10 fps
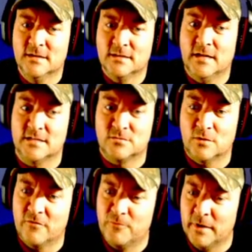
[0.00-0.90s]
that's
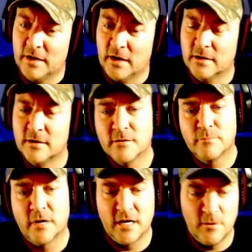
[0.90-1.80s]
rough. But
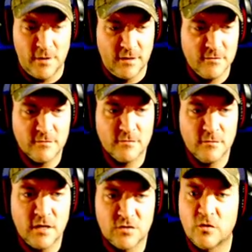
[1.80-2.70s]
anyway,
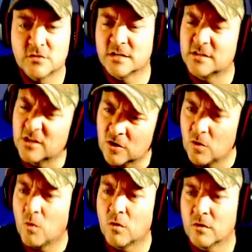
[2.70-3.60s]
as far as like the
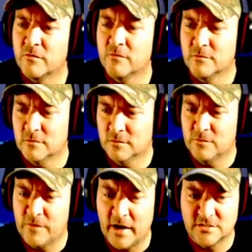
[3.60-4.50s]
core
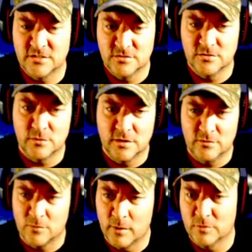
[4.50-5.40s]
factions you
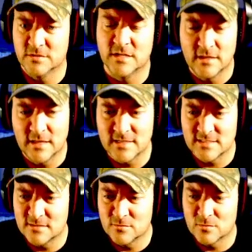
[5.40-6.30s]
can represent,
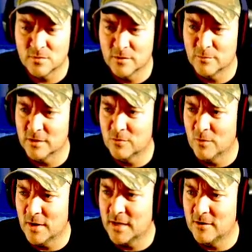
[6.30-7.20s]
that's really, really cool.
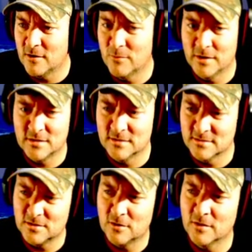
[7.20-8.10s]
I cannot wait to
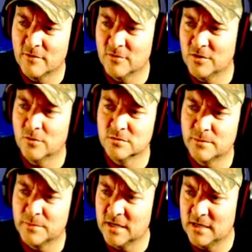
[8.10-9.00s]
start leveling those
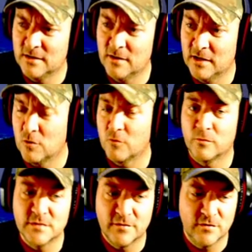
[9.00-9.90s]
up again and go from
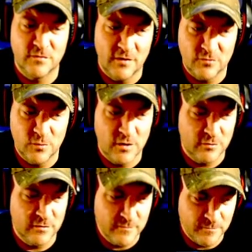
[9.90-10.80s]
75 to
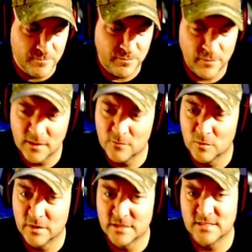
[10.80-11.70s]
100.
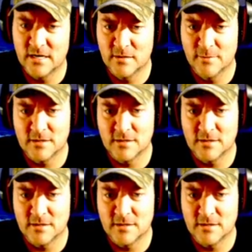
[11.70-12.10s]
Really excited about that.